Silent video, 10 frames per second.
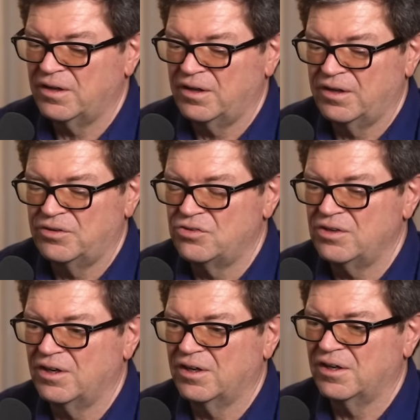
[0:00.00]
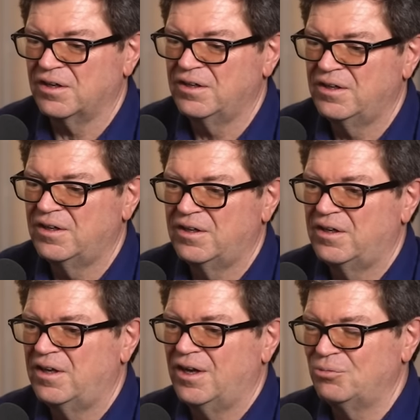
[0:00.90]
and uh,
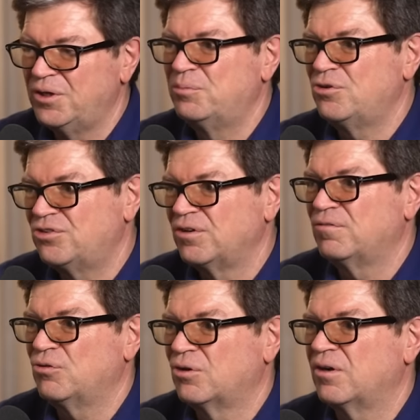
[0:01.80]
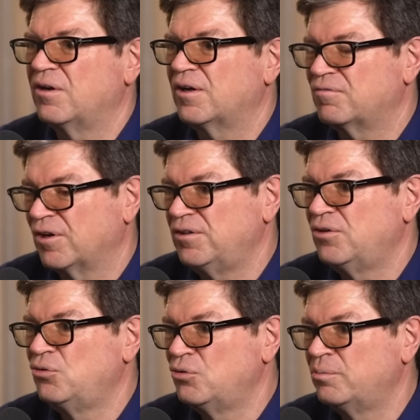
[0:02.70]
and really pushing for like
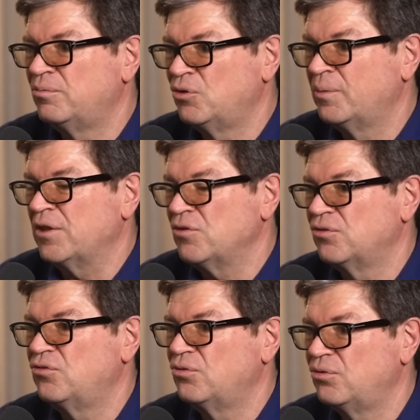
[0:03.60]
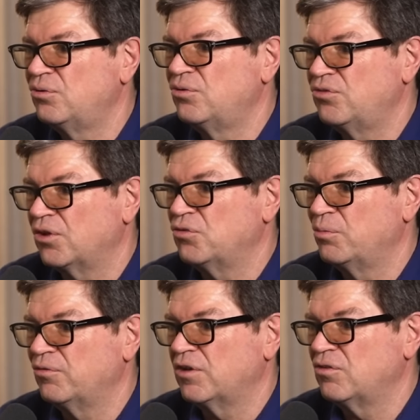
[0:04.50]
finding new new methods to do
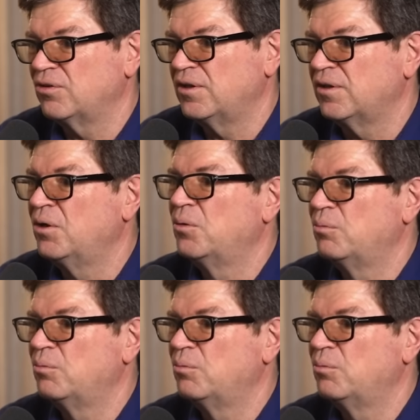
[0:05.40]
self-supervised learning,